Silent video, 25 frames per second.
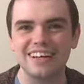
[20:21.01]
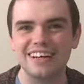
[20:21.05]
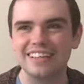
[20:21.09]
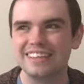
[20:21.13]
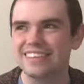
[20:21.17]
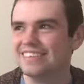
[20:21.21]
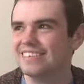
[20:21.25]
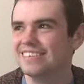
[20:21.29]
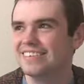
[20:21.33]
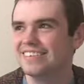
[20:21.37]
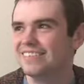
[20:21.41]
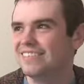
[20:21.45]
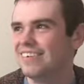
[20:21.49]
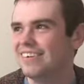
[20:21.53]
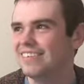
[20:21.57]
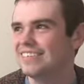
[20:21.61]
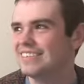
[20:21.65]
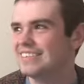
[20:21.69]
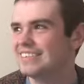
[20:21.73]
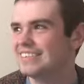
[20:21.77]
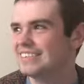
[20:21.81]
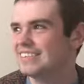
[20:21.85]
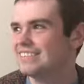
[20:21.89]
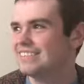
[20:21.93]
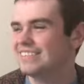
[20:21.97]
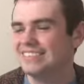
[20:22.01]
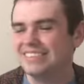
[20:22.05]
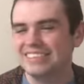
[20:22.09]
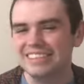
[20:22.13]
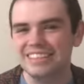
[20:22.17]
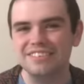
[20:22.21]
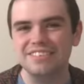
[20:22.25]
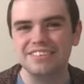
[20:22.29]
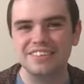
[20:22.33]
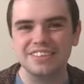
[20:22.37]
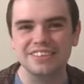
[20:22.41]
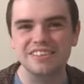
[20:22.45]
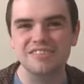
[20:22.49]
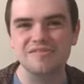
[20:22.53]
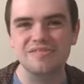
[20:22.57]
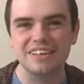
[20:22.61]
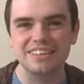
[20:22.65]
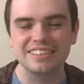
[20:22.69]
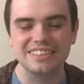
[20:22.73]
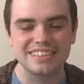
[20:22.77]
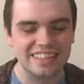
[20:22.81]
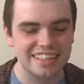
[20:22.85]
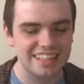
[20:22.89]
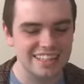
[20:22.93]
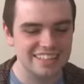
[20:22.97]
I don't know what's difficult about
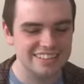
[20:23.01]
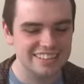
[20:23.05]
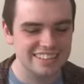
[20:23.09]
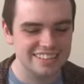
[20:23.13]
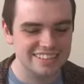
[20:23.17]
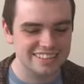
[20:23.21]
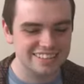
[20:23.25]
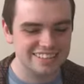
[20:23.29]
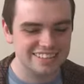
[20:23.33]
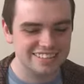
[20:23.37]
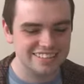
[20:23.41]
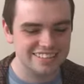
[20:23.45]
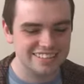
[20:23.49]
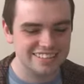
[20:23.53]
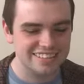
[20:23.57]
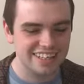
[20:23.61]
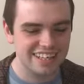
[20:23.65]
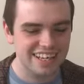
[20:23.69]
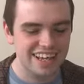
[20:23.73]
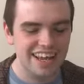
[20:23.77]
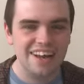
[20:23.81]
saying that sentence.